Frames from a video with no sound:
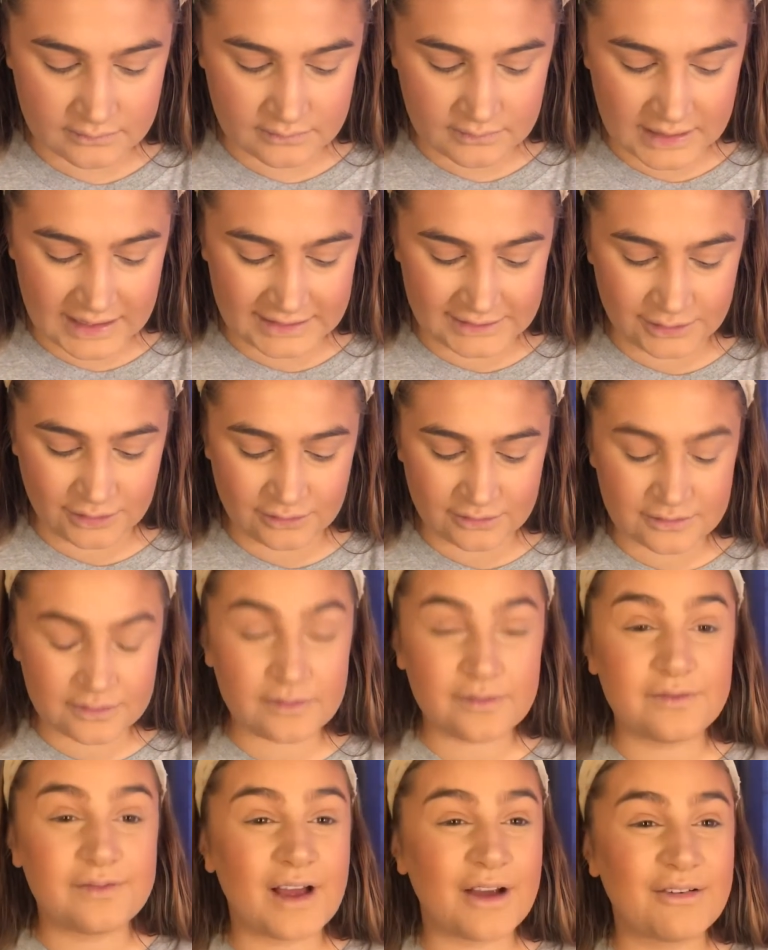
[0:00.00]
It looks
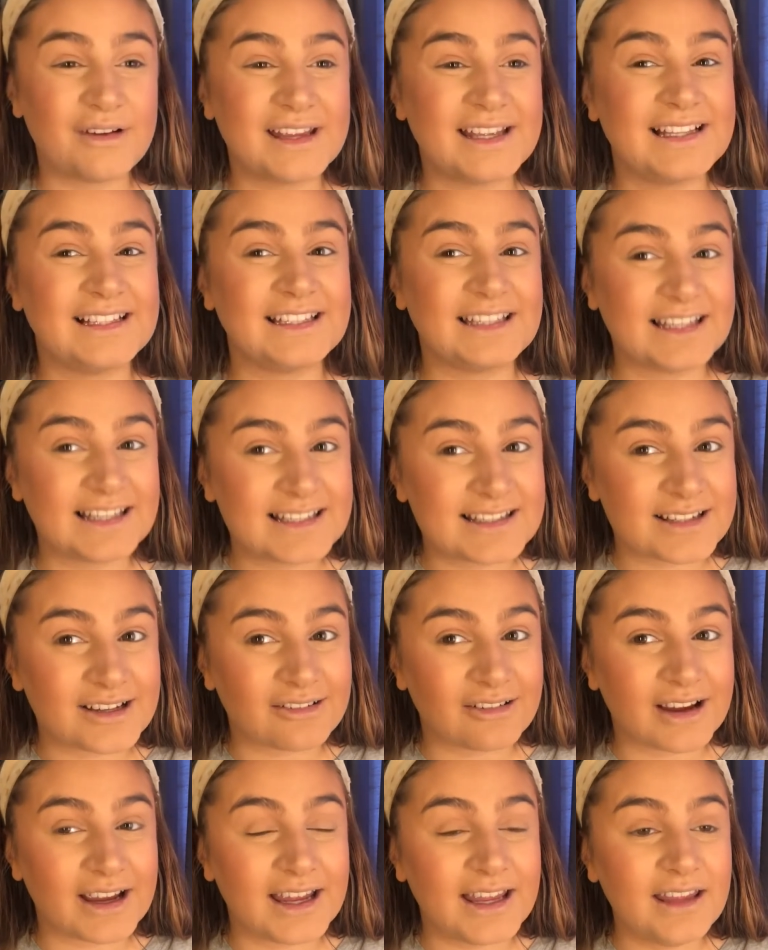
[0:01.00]
very
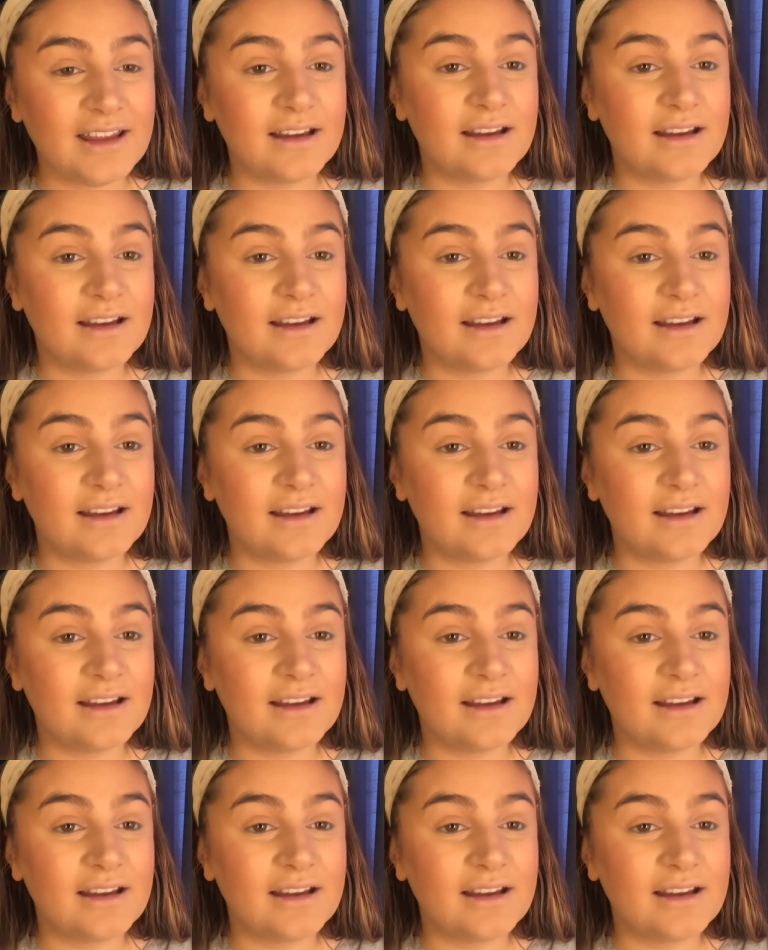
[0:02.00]
glittery.